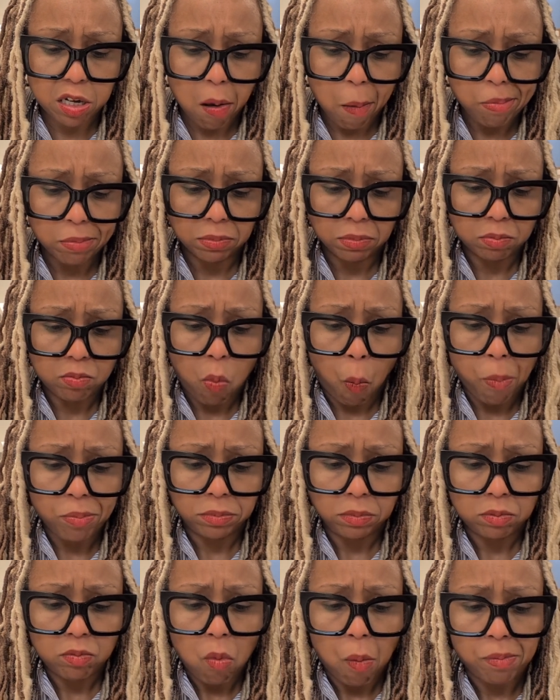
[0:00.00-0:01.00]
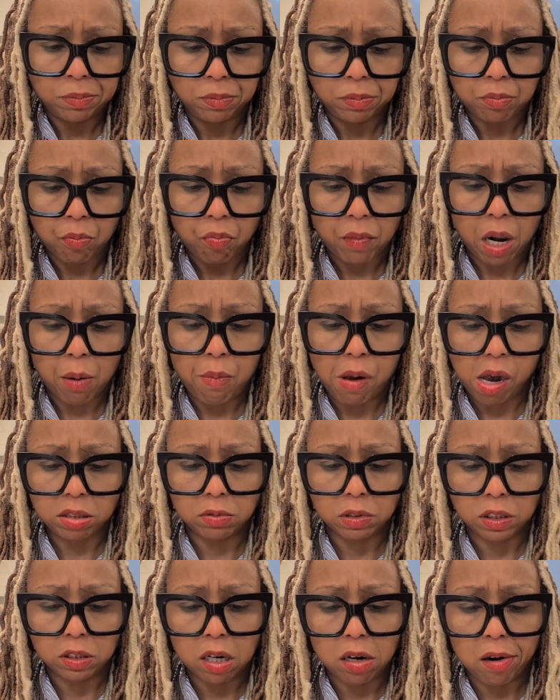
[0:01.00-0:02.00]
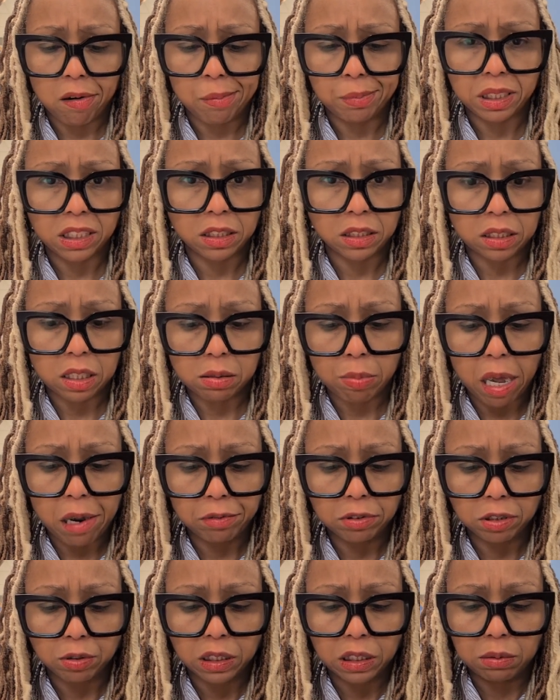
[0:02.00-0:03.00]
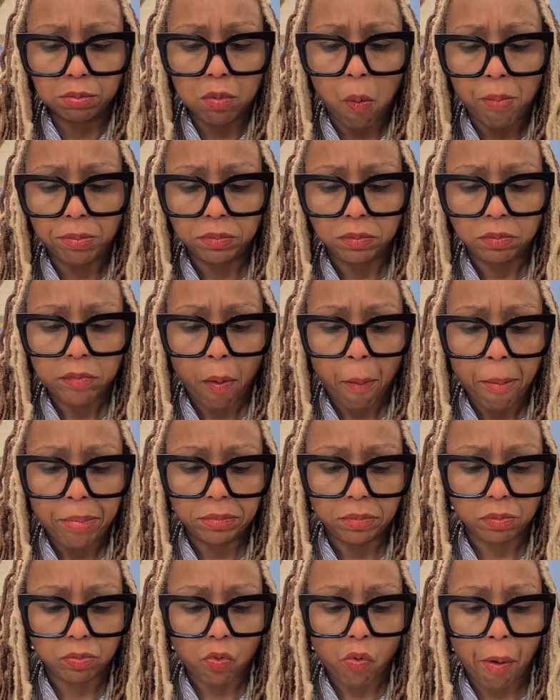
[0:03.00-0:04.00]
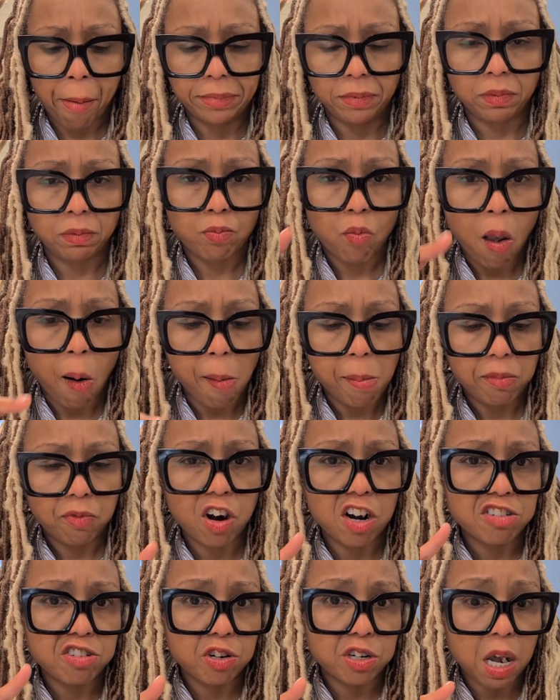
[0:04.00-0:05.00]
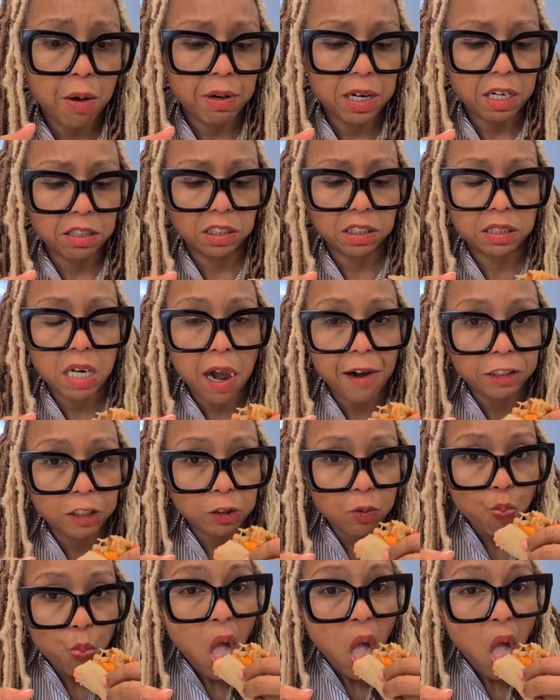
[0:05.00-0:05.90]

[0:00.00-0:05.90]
good. Now it's home. Let me get another bite real quick. If I show y'all what else is next.